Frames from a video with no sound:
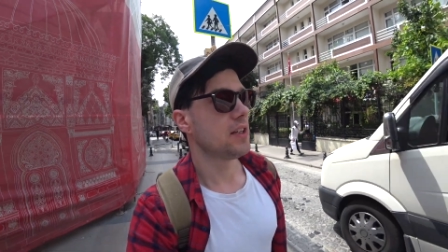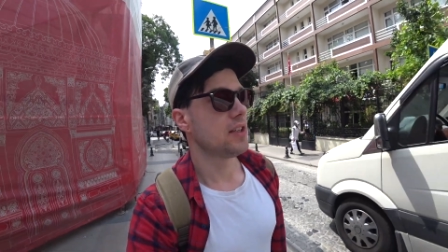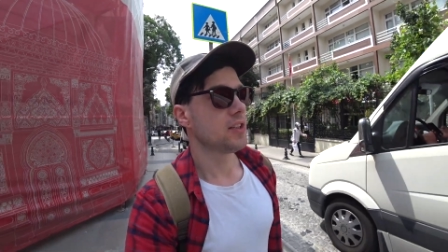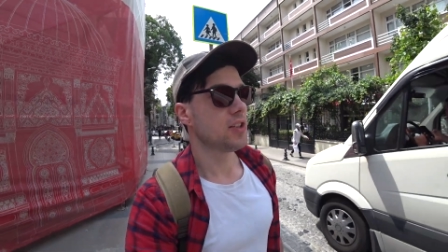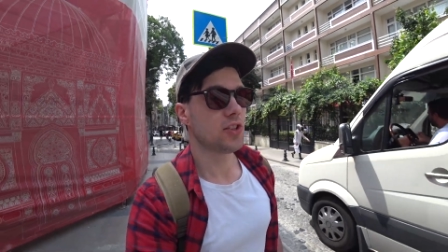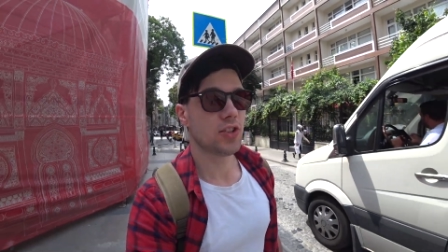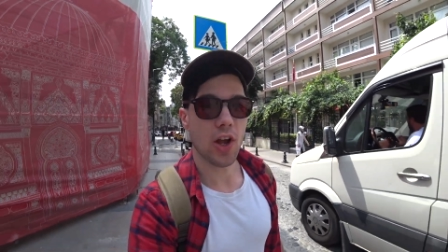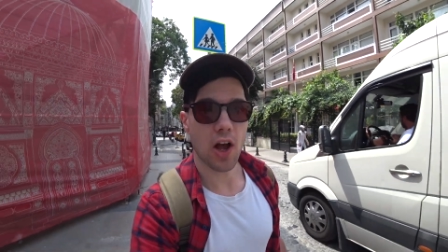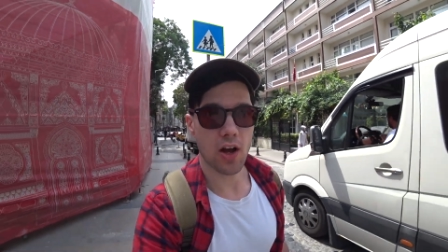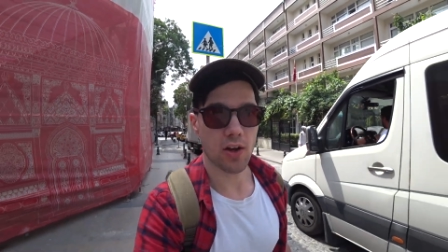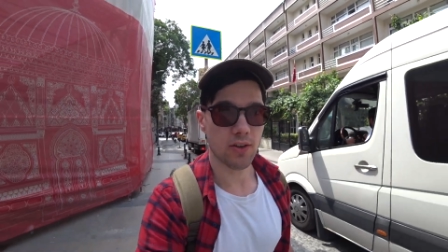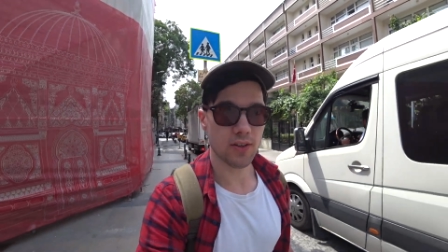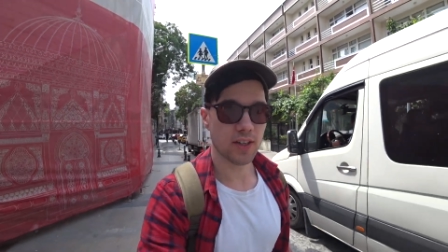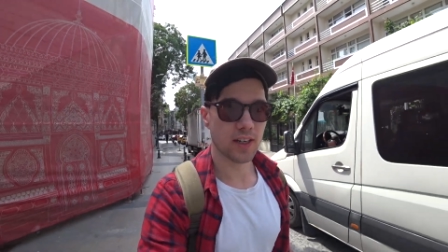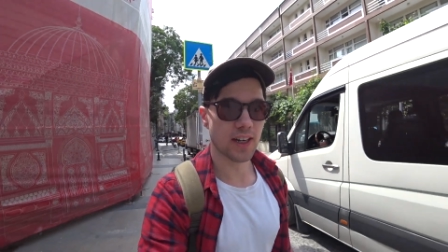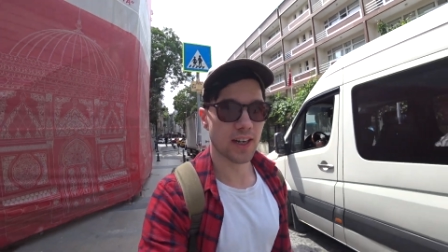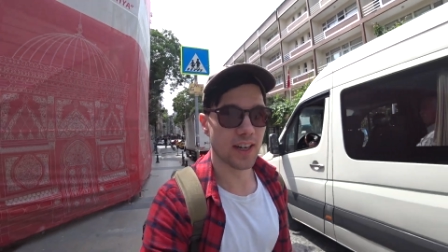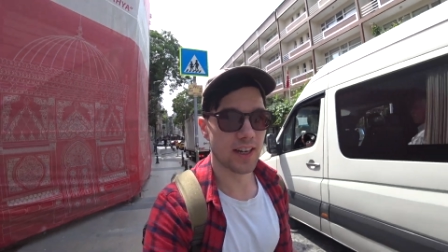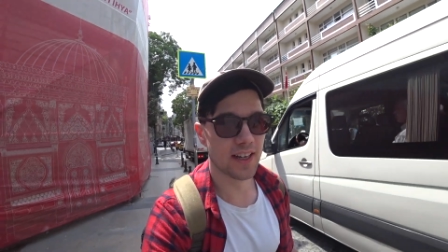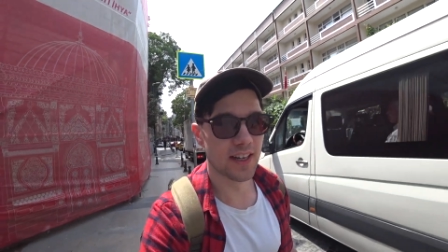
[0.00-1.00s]
So,
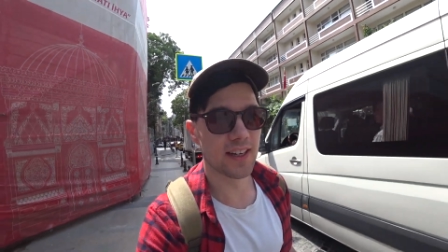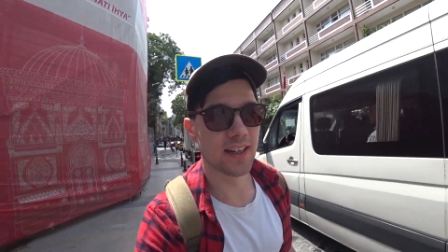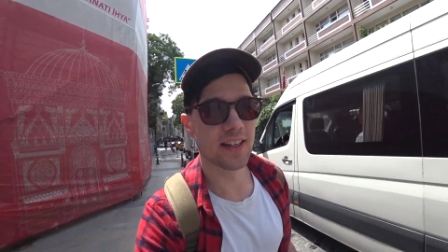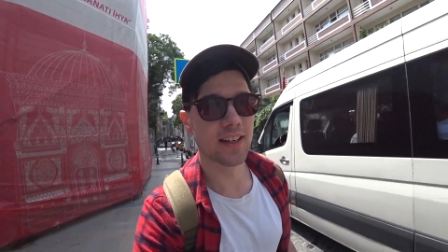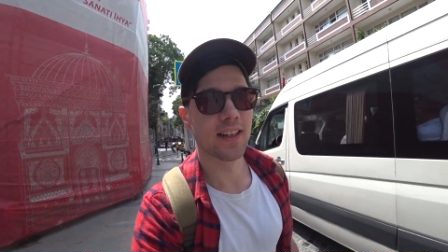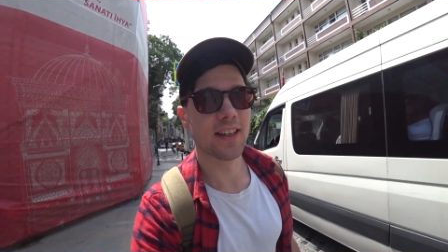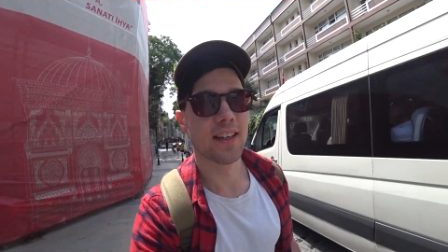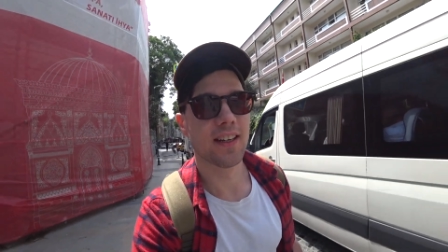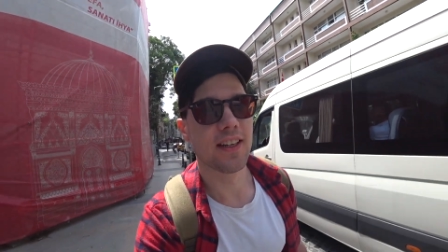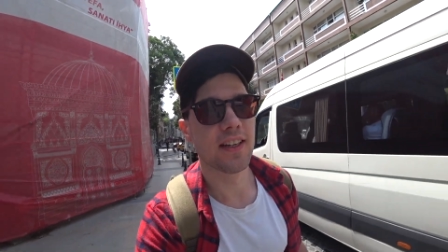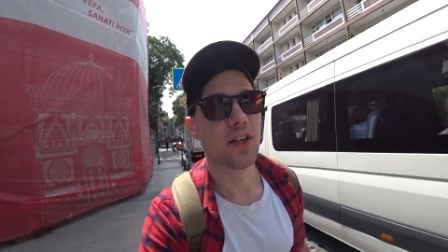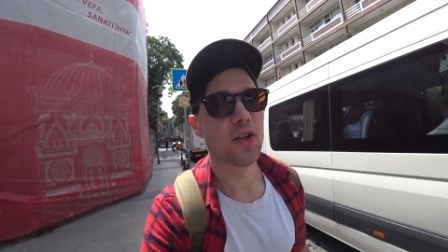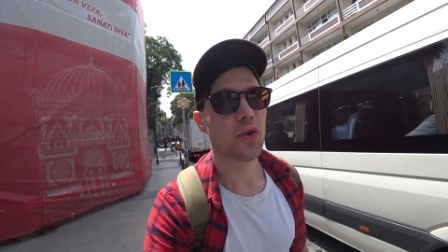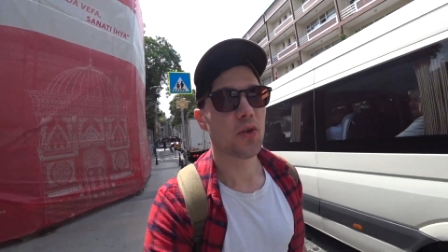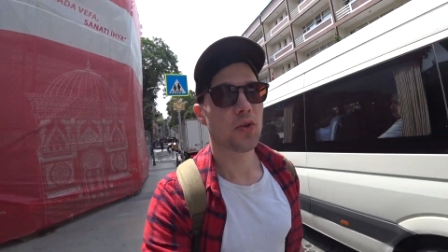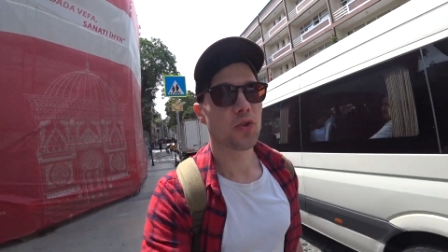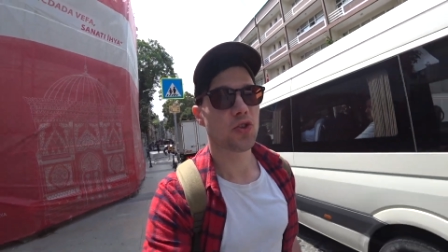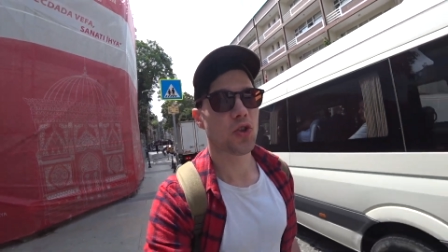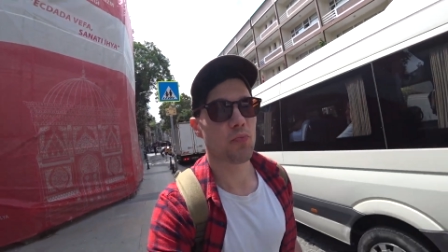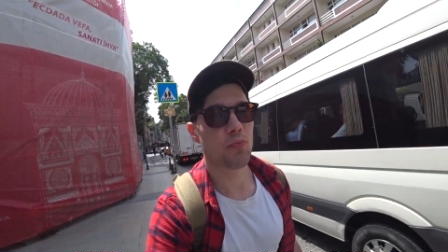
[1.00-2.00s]

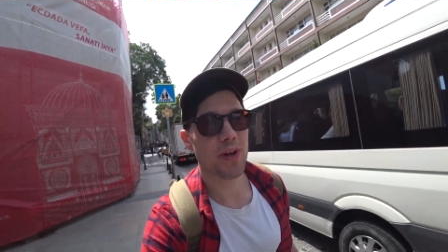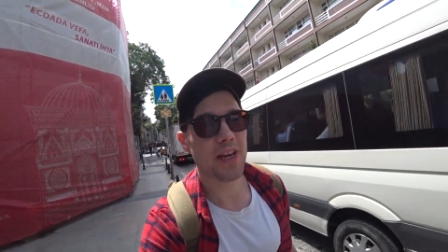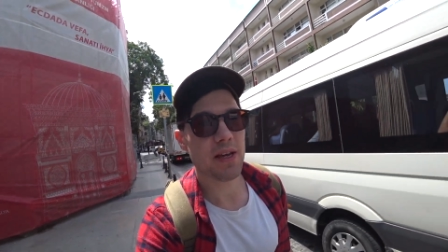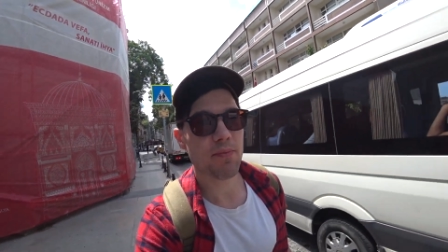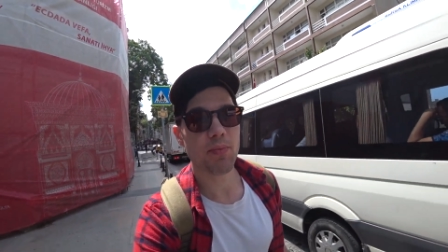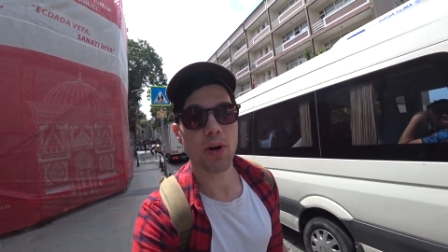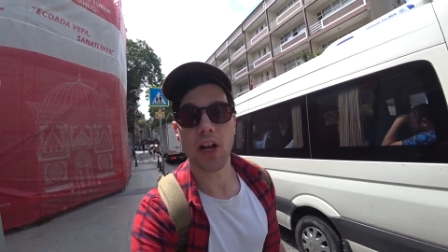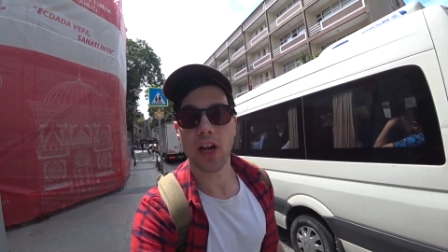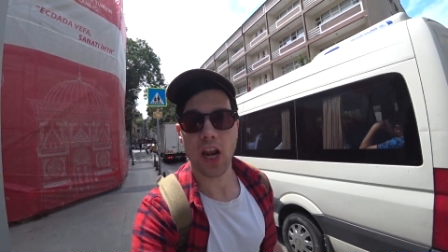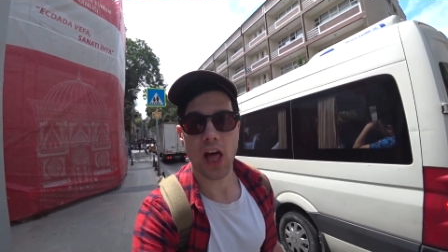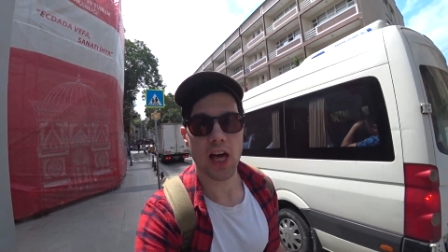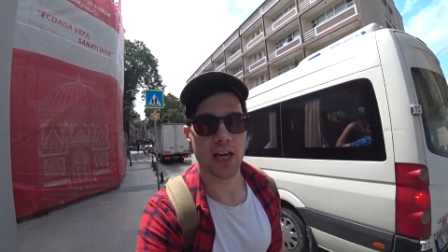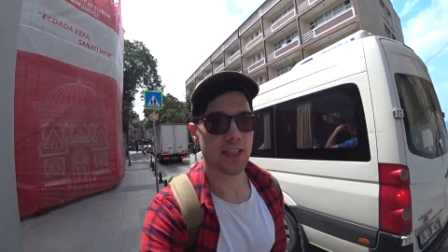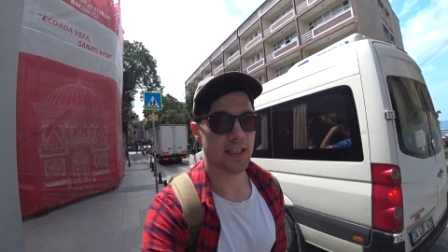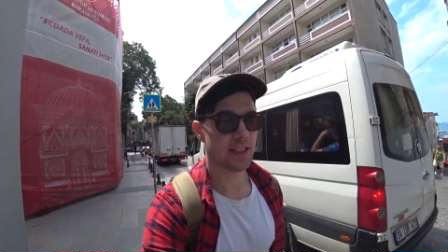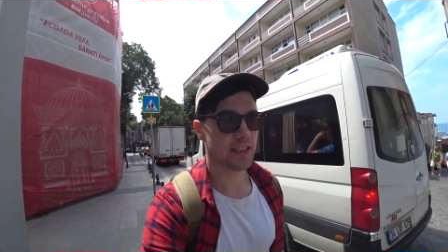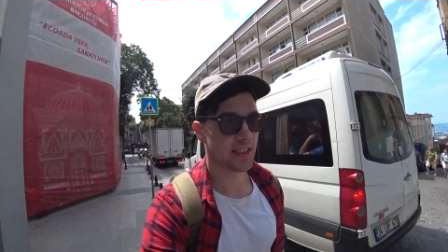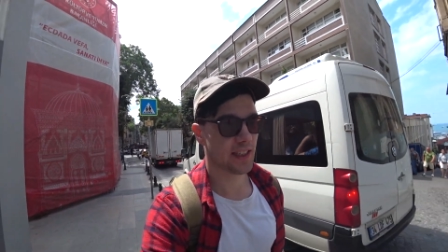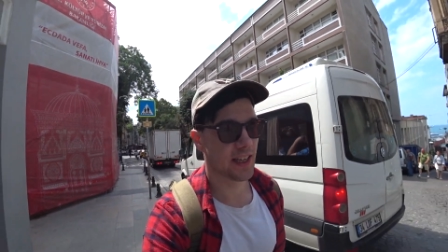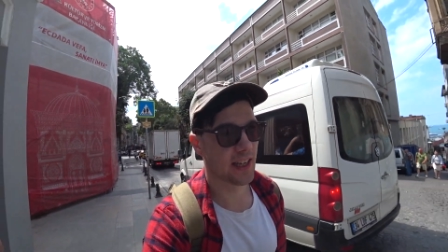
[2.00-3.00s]
to be
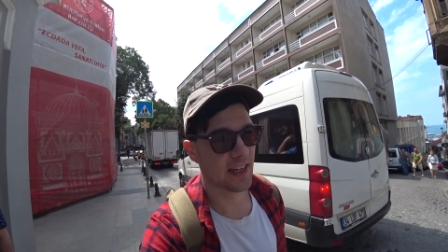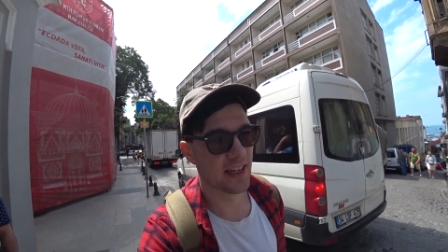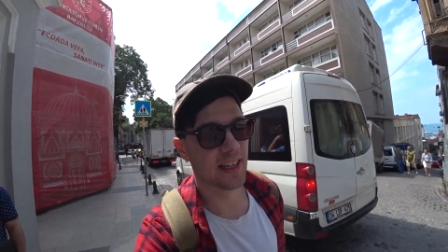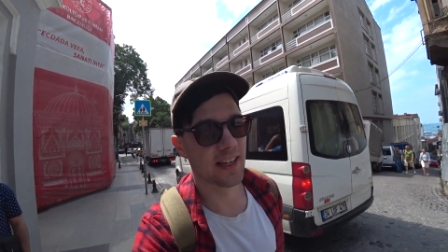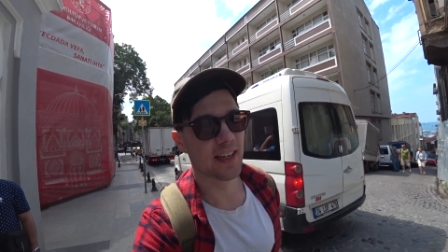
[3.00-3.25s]
polite,